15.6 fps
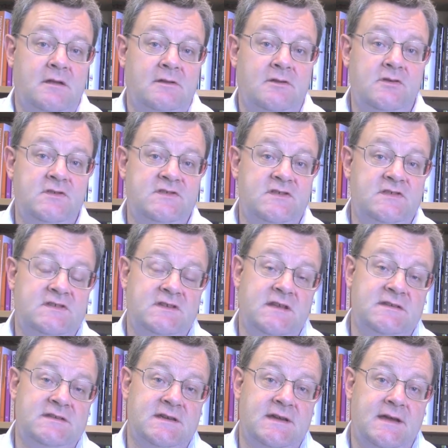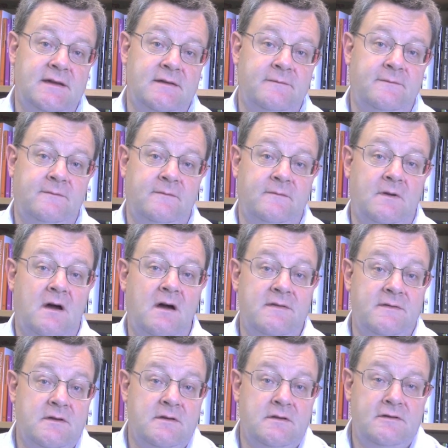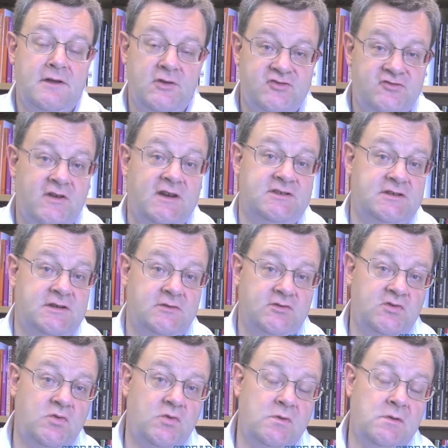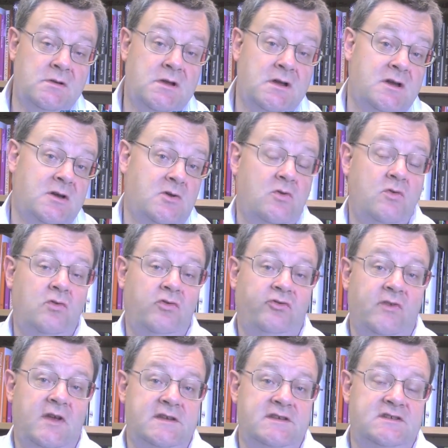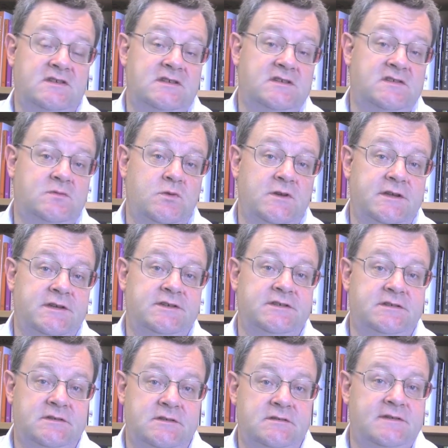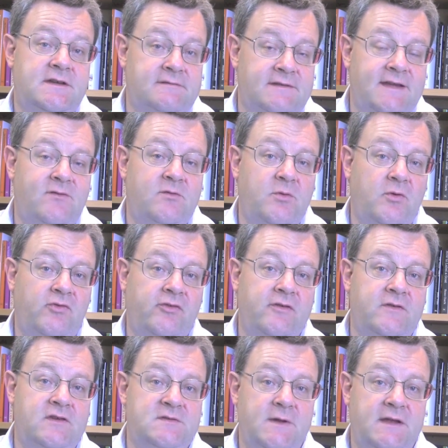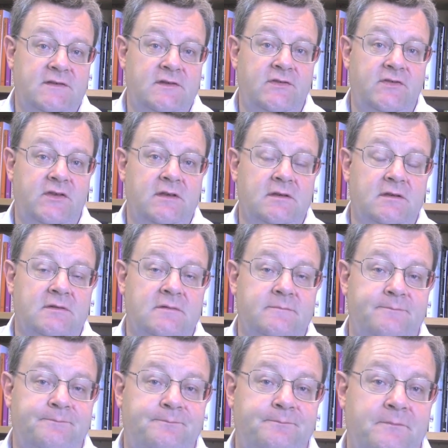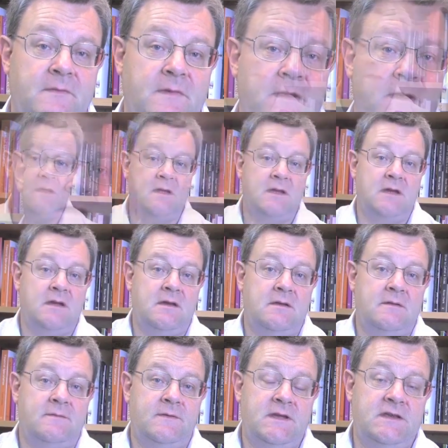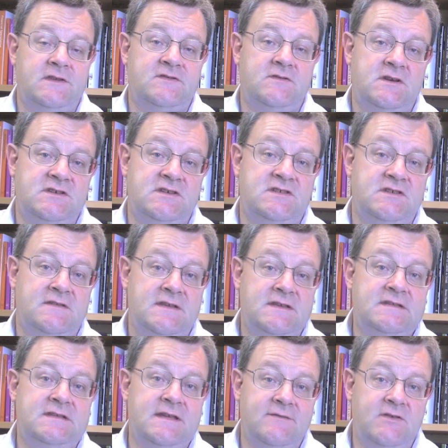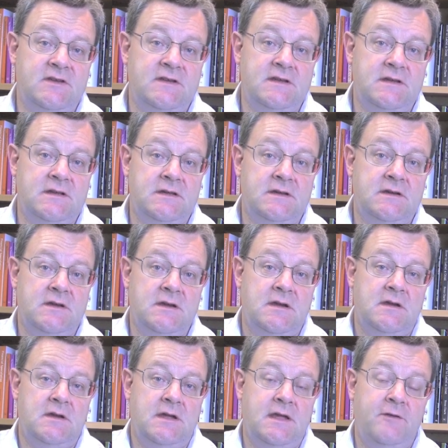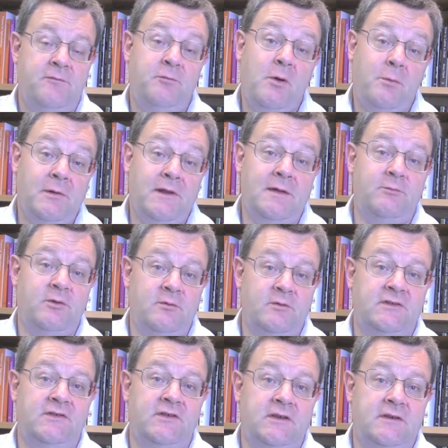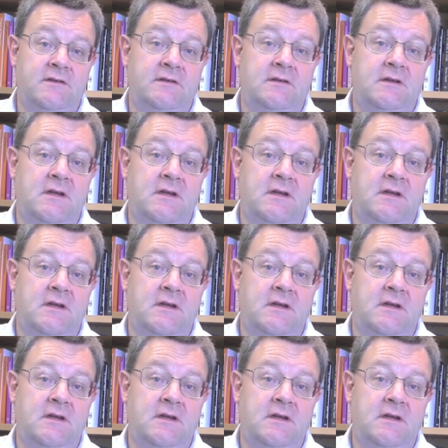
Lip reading: Losers tend to have either no strategy at all or strategies which don't have a positive expectancy. The strategies in this DVD, if properly implemented,